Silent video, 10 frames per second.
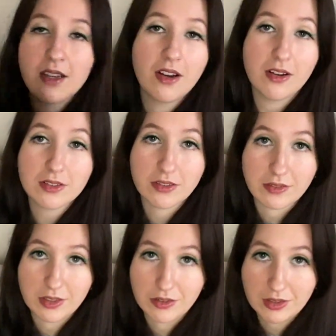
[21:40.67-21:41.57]
also, if you
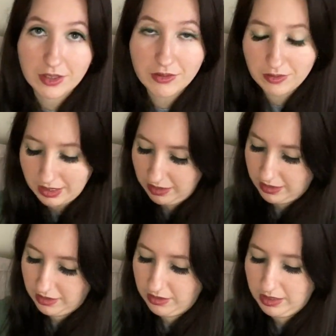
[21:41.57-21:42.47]
don't know, Keith
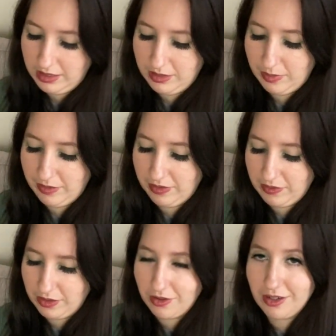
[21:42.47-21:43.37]
Haring is my
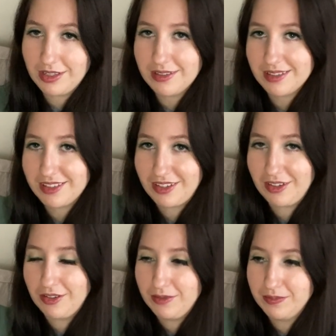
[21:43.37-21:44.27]
favorite artist, so
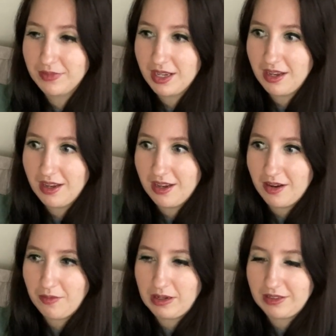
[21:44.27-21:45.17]

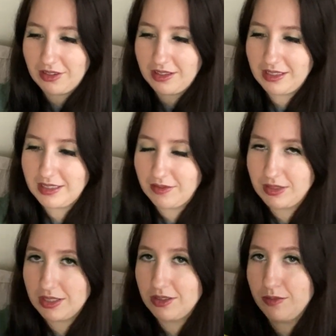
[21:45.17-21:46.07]
when I saw this I was
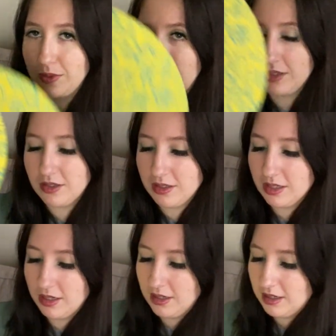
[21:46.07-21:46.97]
super
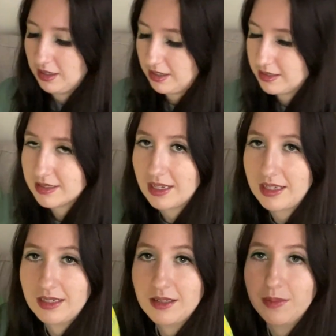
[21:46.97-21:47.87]

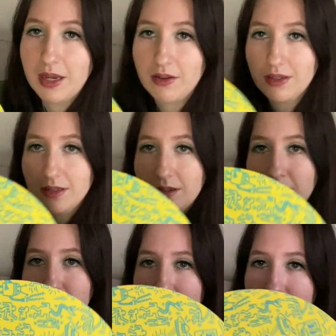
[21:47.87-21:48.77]
excited about it,
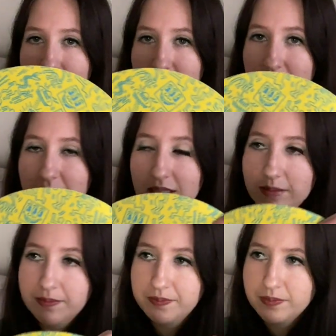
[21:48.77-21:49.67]
but it's
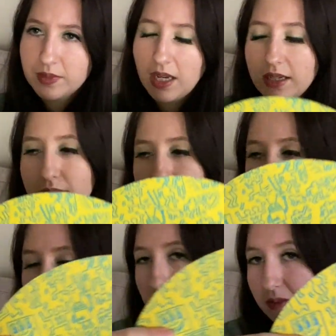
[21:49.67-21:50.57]
kind of too
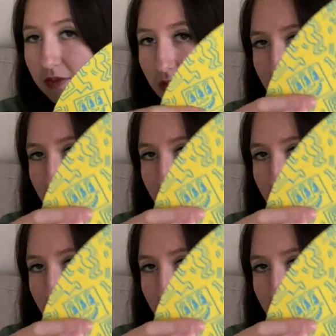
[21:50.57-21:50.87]
big for